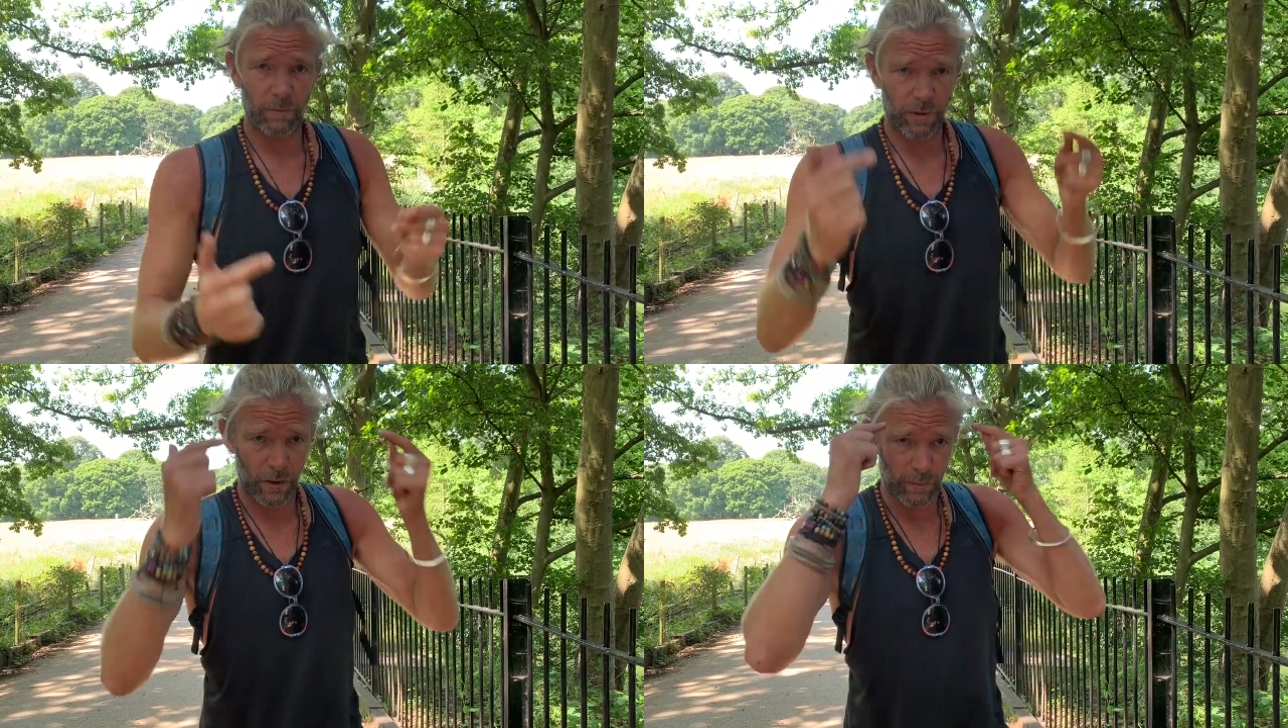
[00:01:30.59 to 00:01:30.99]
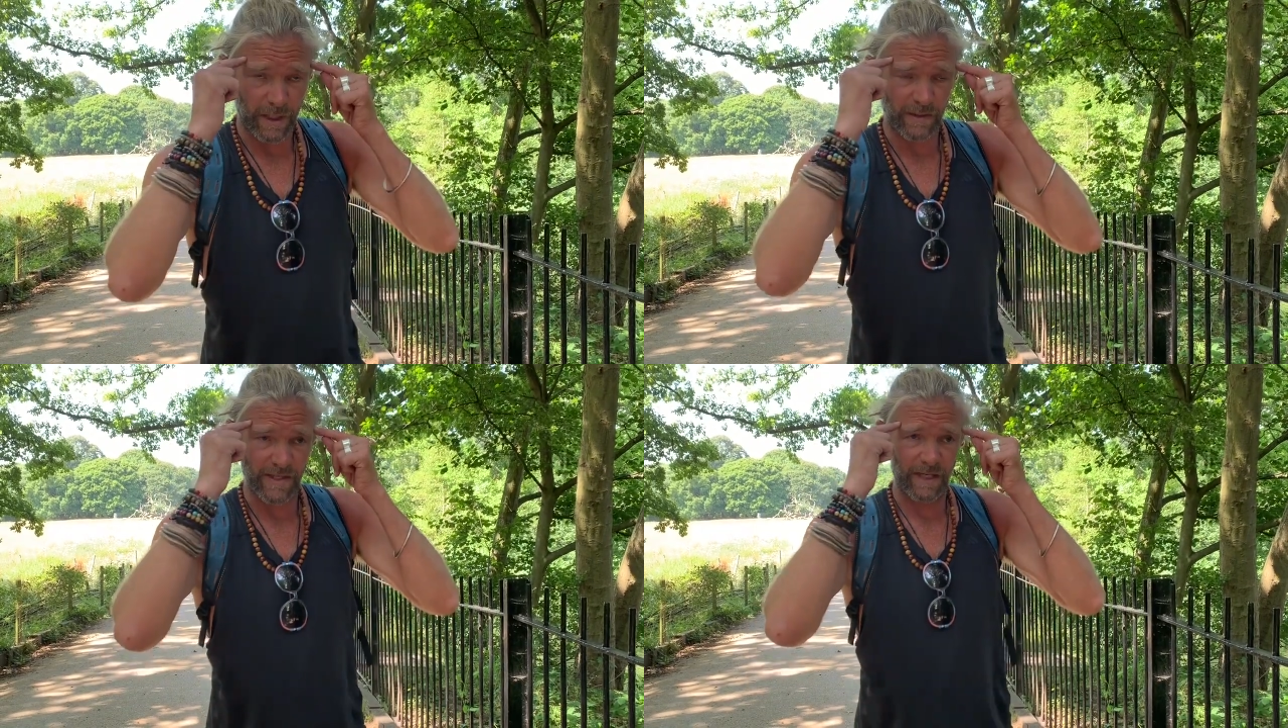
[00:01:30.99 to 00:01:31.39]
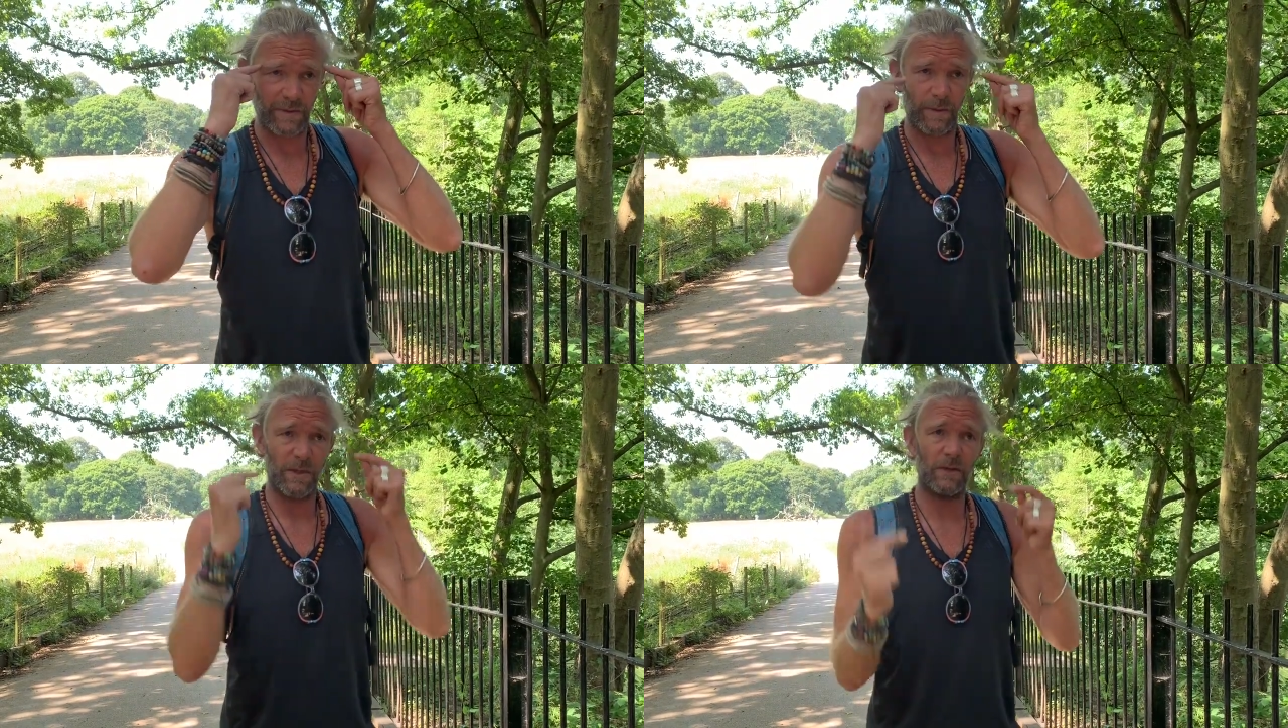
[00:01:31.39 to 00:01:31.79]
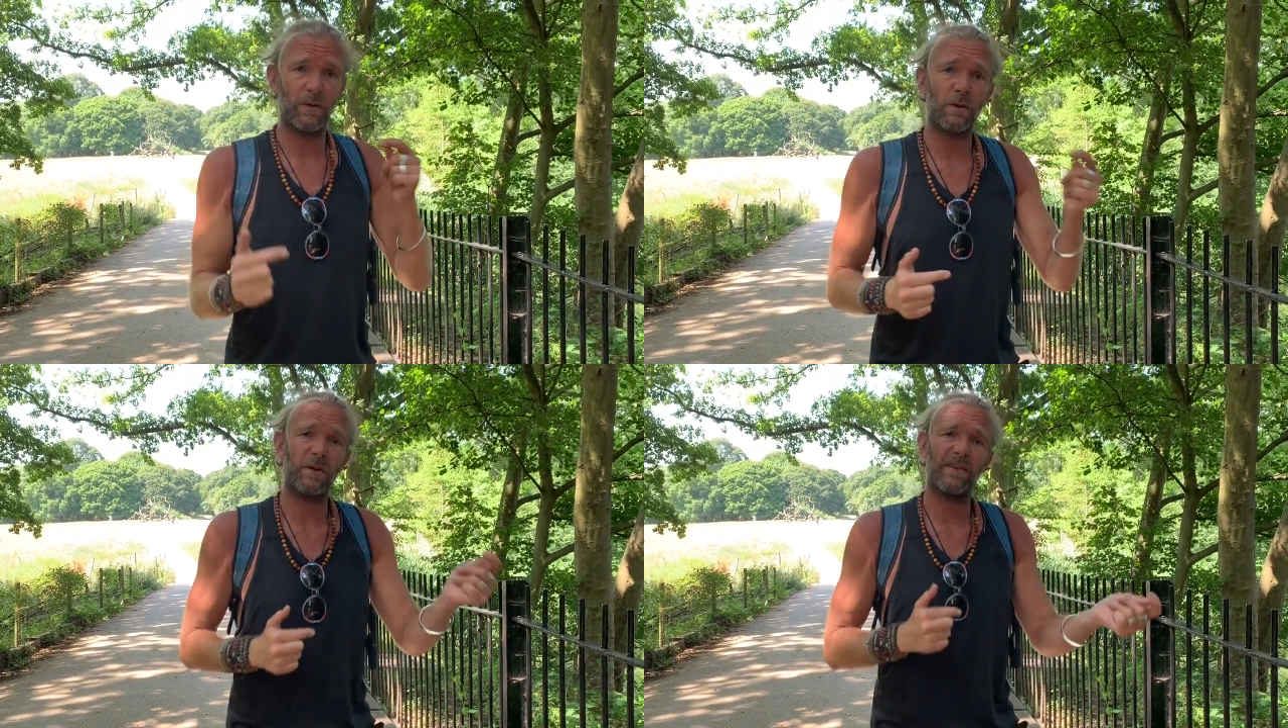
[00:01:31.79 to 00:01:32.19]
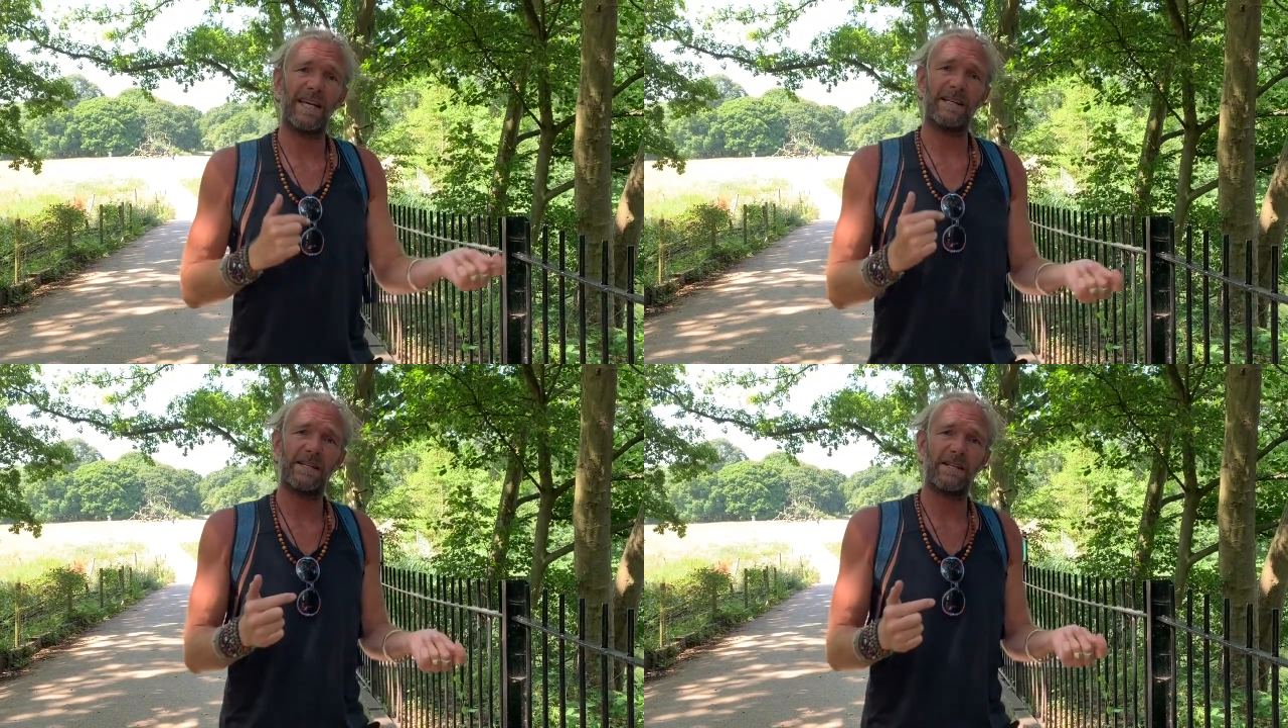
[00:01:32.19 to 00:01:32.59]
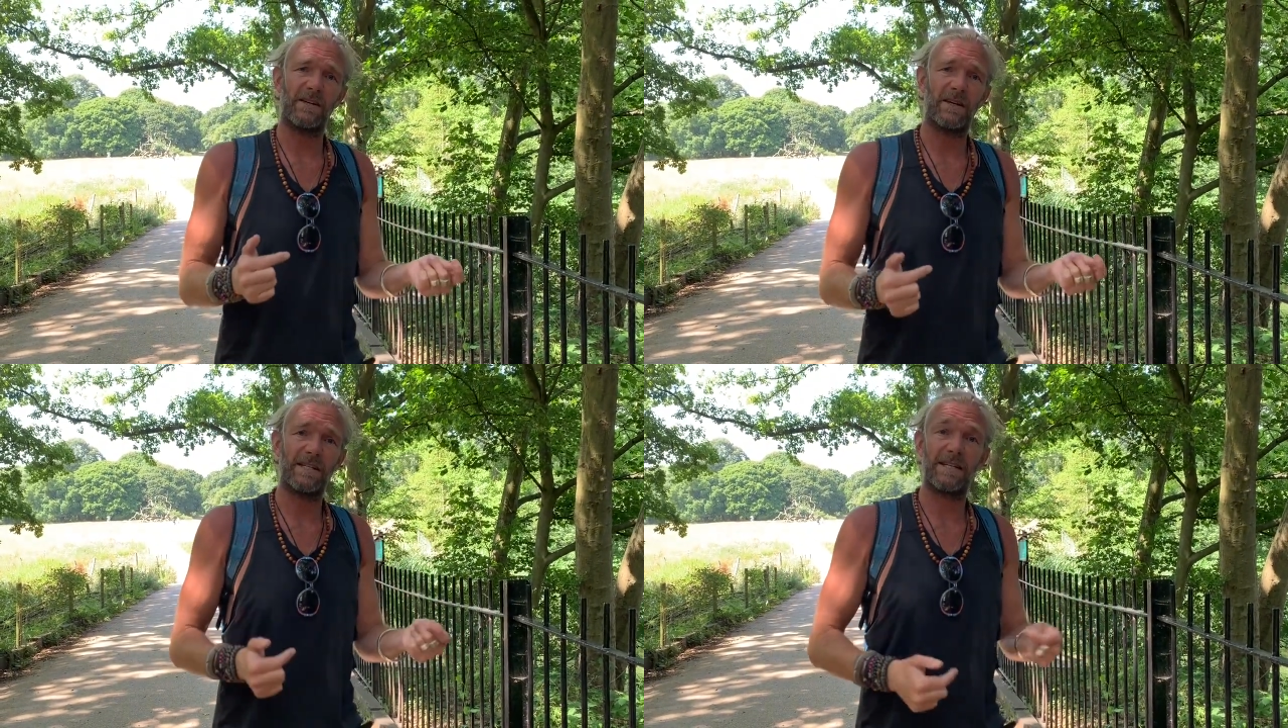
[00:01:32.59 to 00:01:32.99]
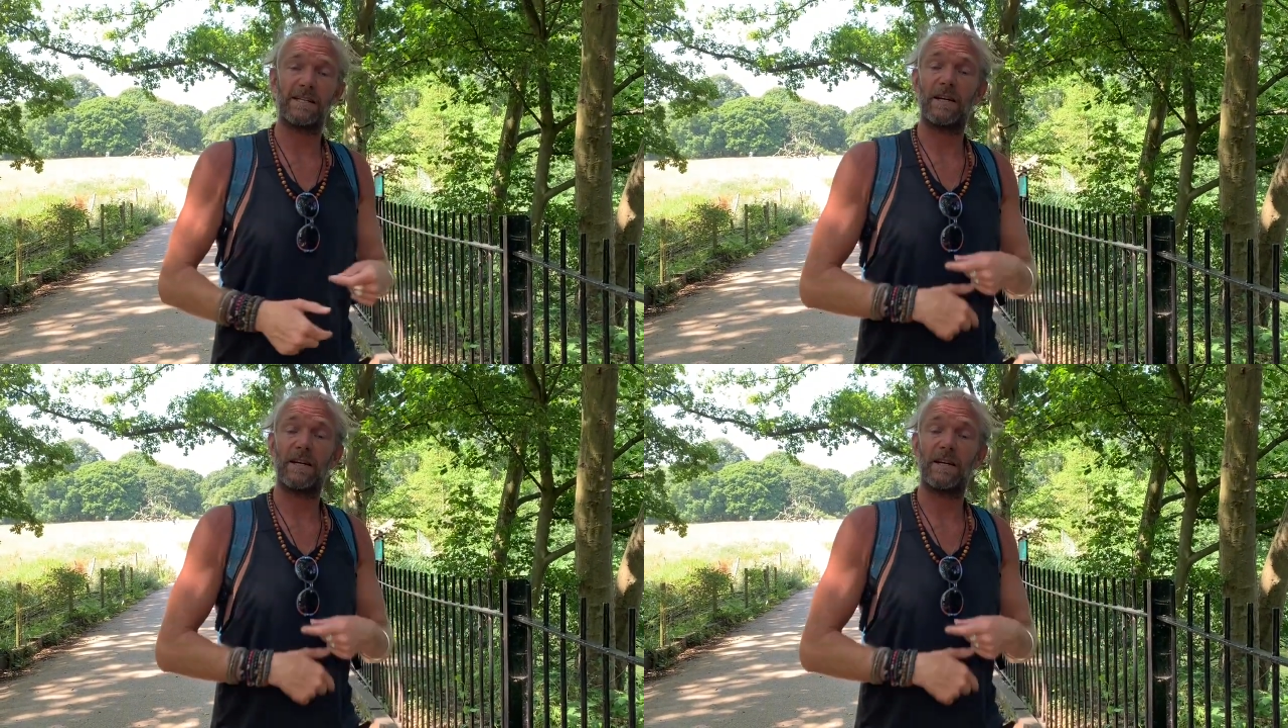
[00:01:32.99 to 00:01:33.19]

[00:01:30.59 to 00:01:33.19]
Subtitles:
proprioception, we do a lot of exercises